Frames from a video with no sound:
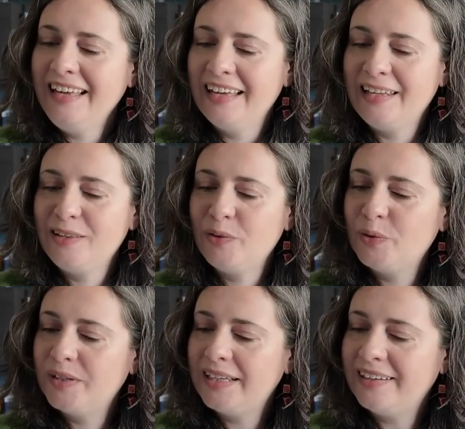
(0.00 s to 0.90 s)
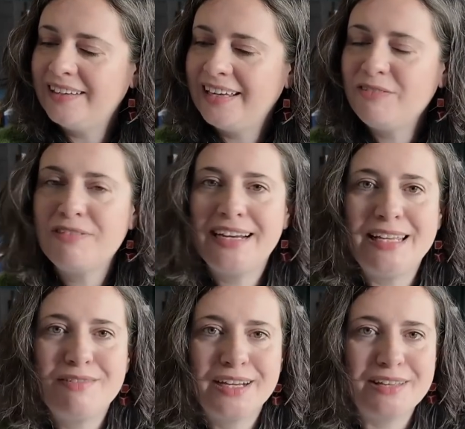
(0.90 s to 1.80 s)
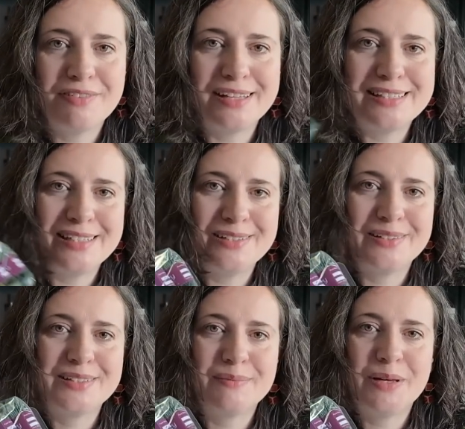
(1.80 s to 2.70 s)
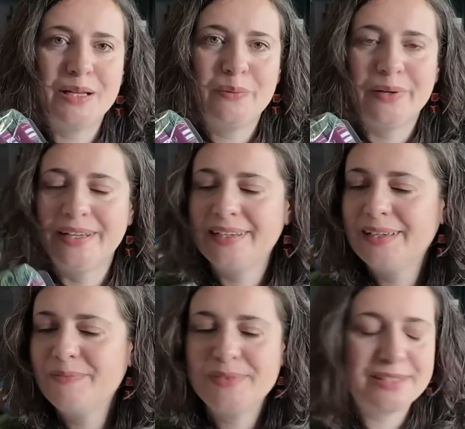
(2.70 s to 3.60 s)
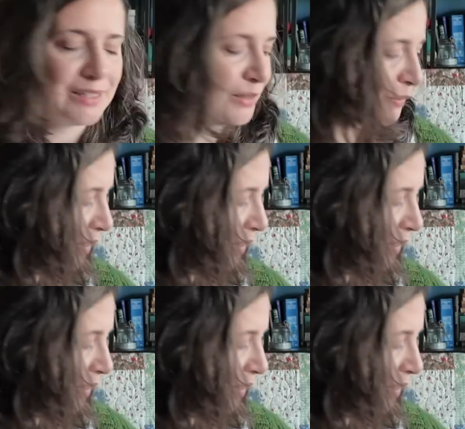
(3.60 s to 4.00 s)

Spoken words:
And I thought, oh, I really, really fancy doing some colour work. So